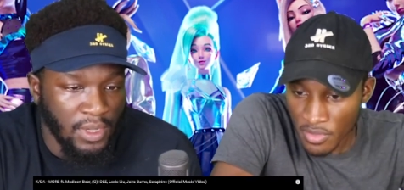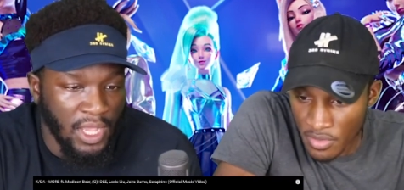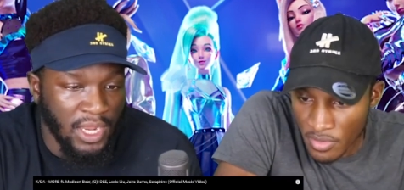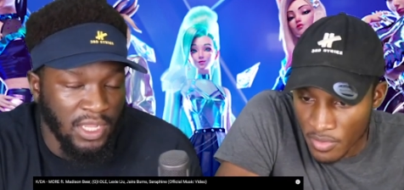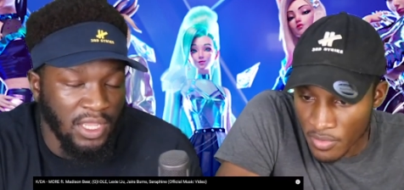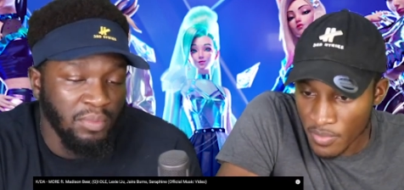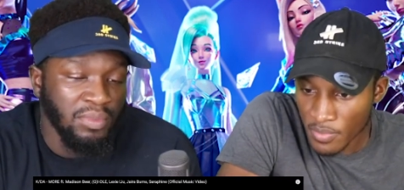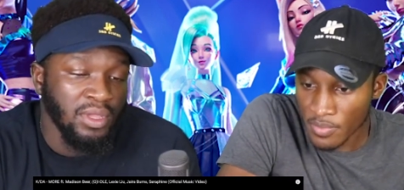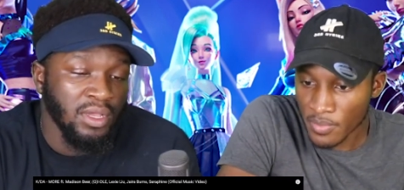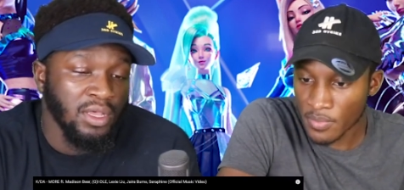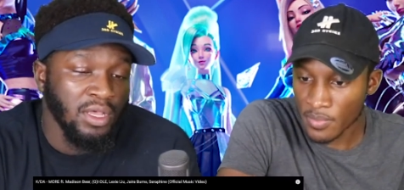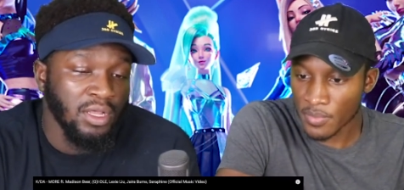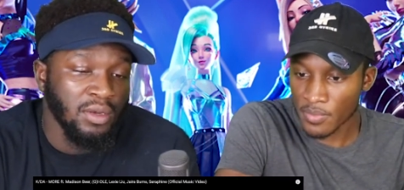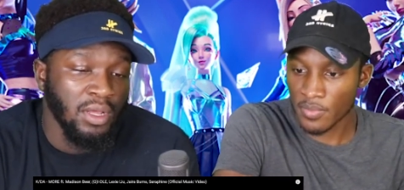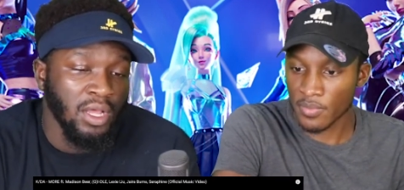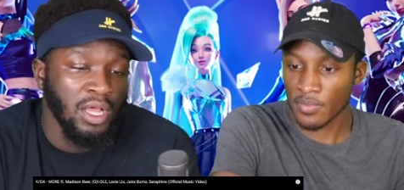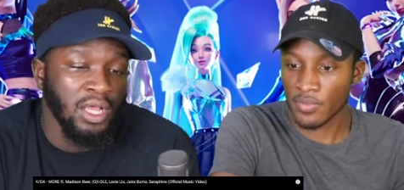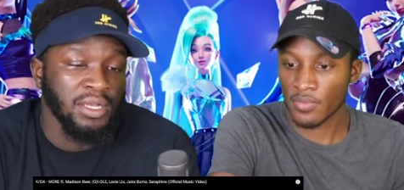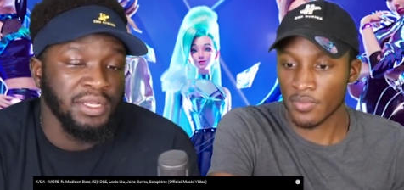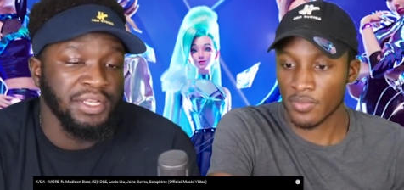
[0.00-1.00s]
Speaker 1: And it could be a
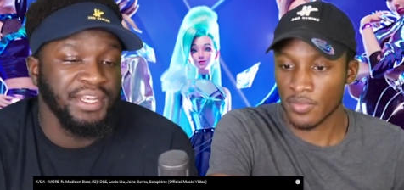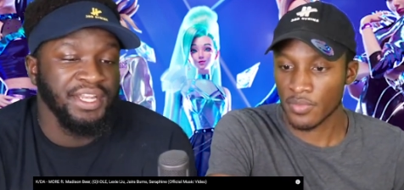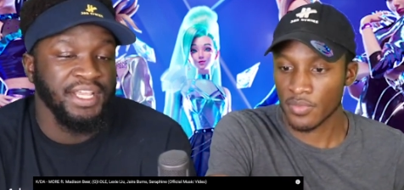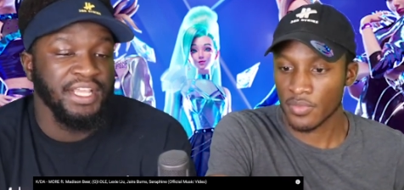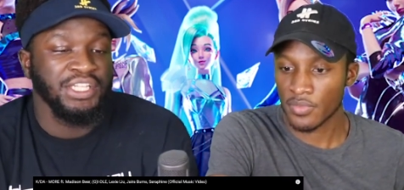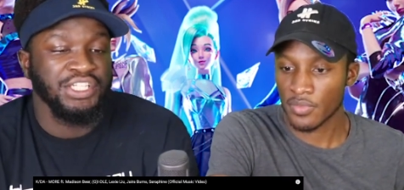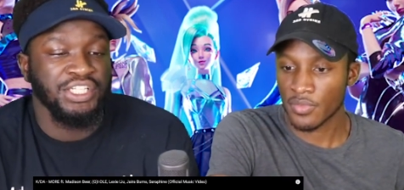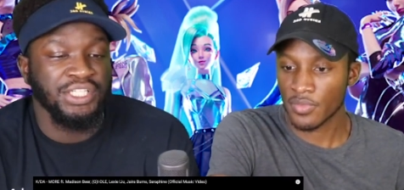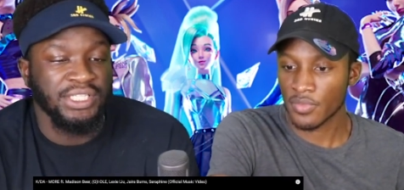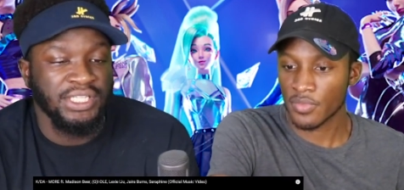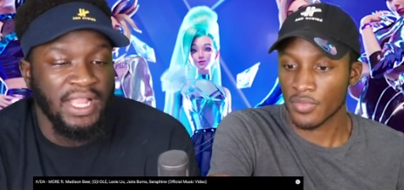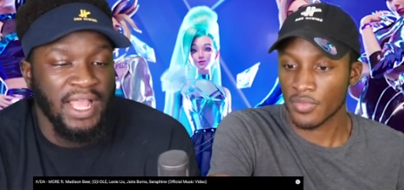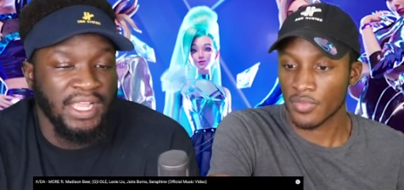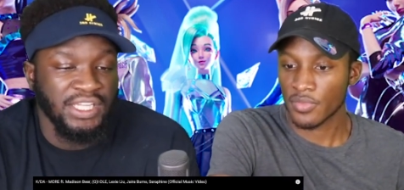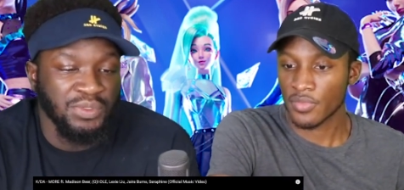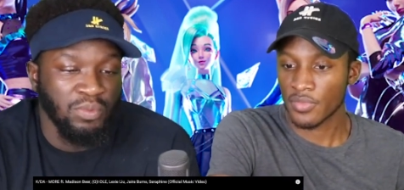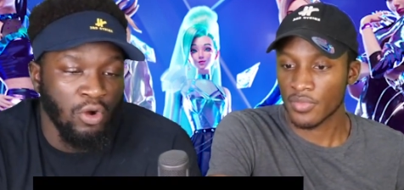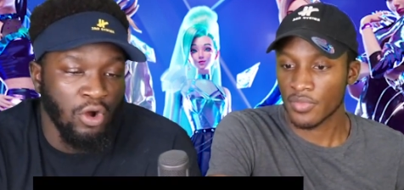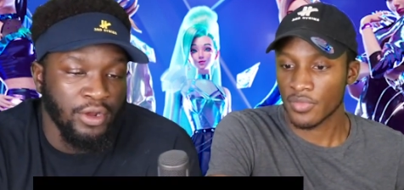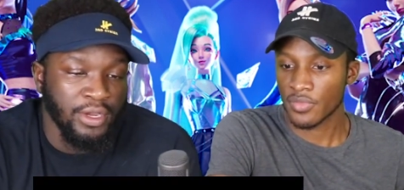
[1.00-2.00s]
good uh, niche
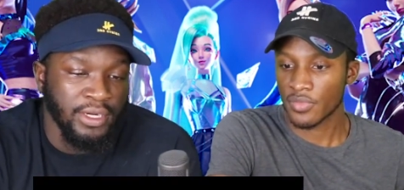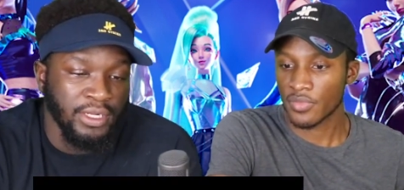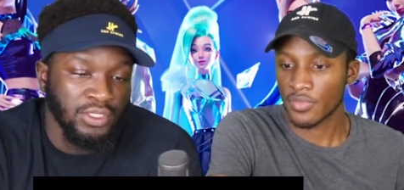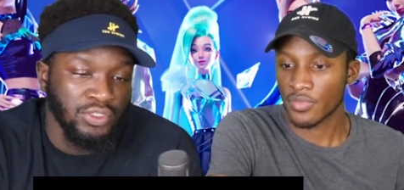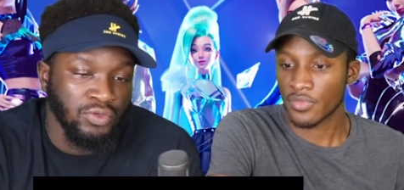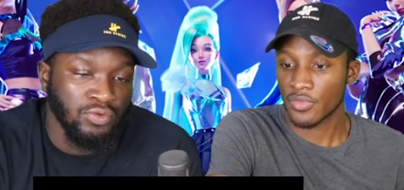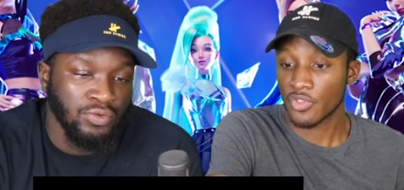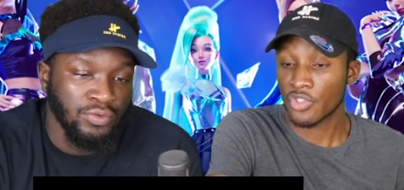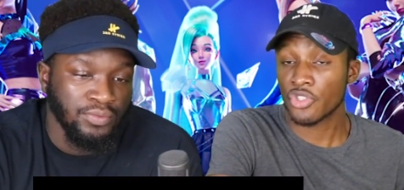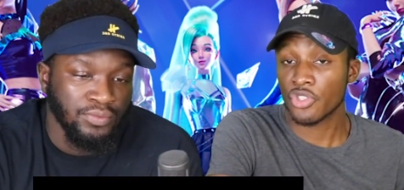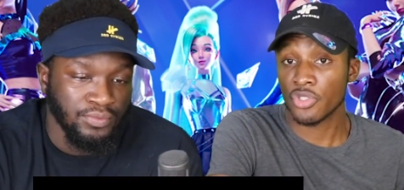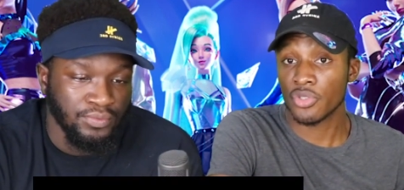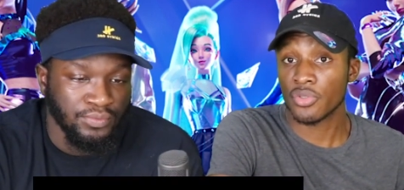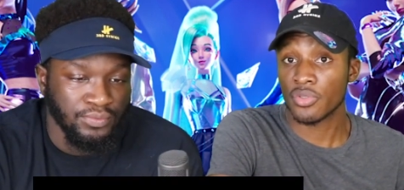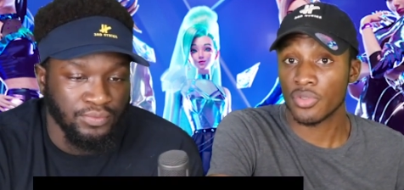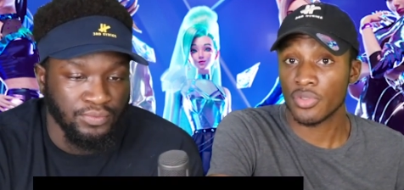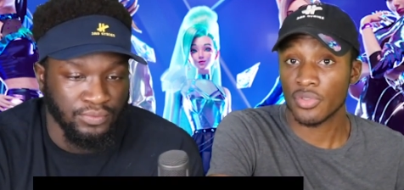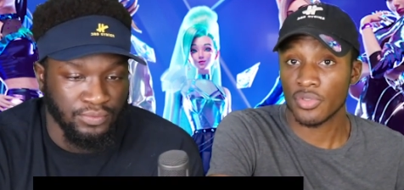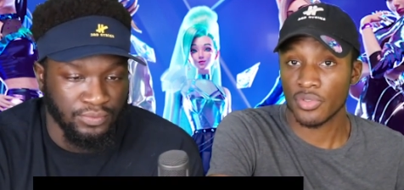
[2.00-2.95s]
slash marketing tool. True.